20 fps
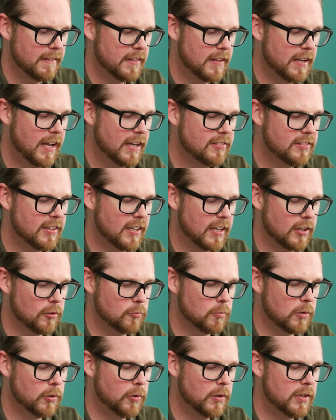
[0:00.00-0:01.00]
The next thing
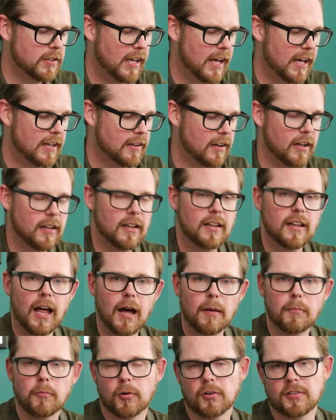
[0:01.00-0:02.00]
is we're going to add a
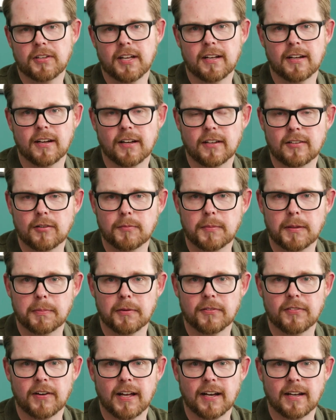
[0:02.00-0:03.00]
lot more data to be
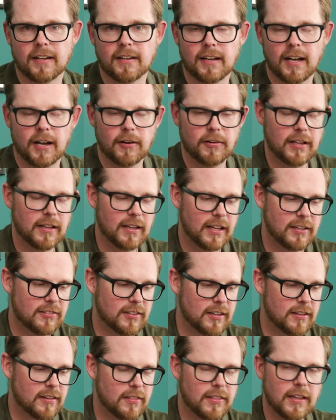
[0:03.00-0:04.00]
provided. I already
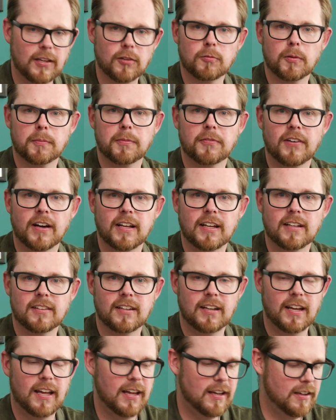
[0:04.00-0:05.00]
listed the things we're providing
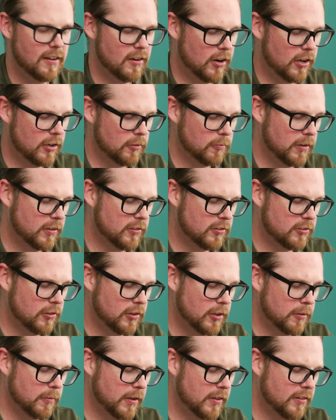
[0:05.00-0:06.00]
today: audit runs,
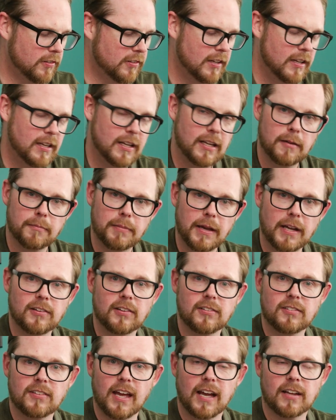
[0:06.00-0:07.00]
journey runs,
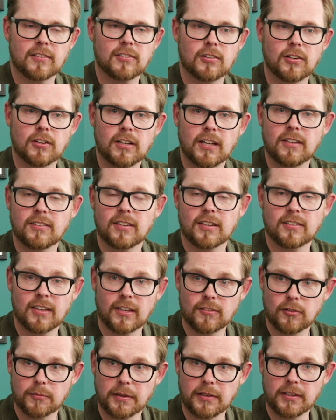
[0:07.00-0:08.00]
pages, tags, cookies,
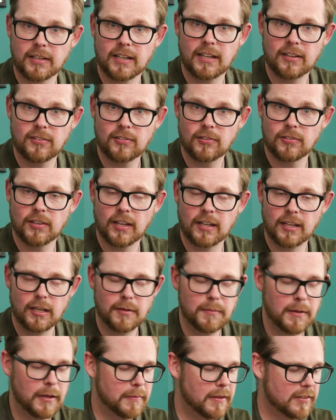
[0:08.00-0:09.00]
accessibility issues, and
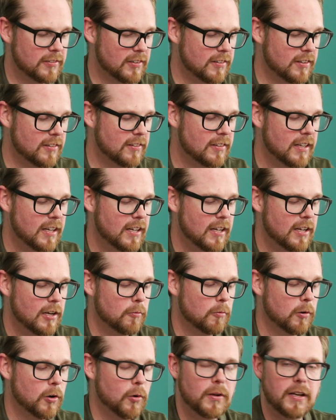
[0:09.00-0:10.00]
email messages.
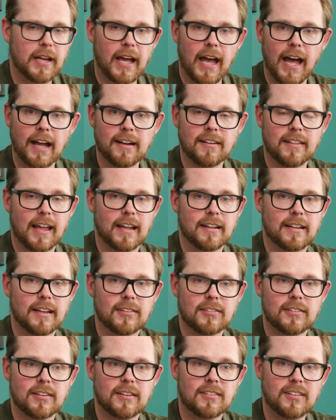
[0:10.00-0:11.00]
We're going to add to that
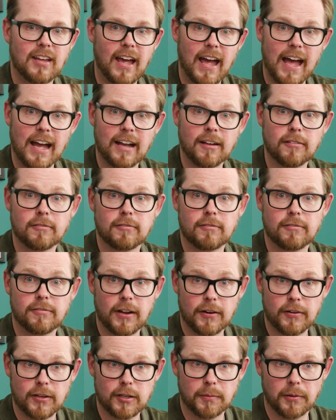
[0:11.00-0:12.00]
list tag
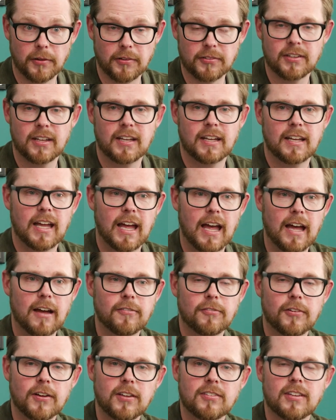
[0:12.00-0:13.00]
variables.
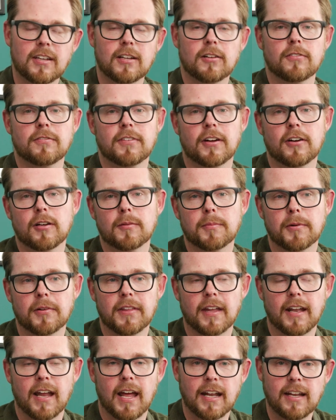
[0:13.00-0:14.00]
Every single variable
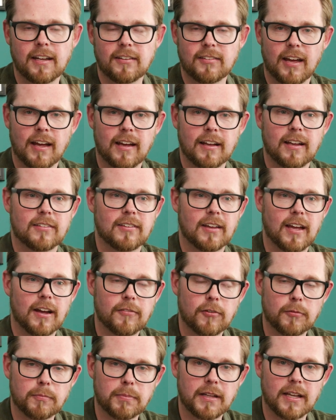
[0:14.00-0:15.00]
that any tag has
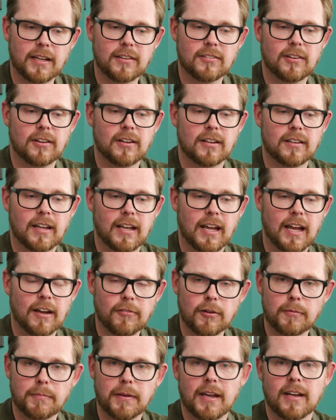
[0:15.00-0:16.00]
ever placed on
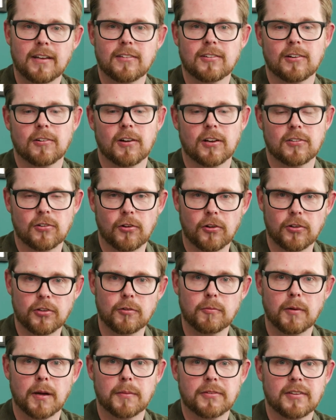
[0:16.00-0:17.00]
every page across all
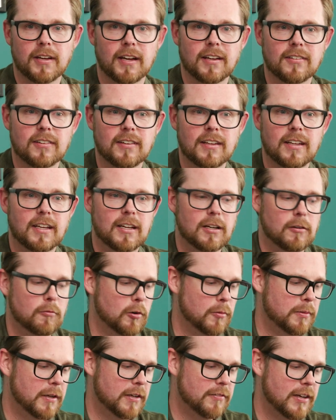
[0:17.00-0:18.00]
your websites
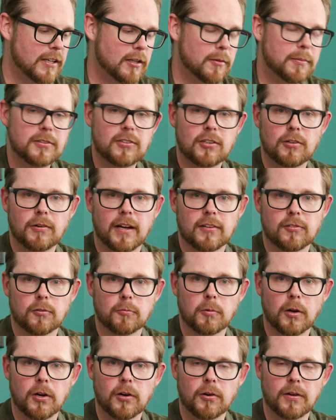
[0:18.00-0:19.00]
will be available to you as a
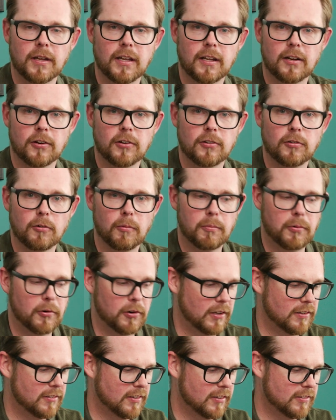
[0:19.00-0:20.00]
row in our new
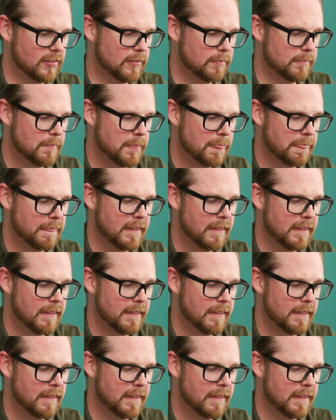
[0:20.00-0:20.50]
reporting system.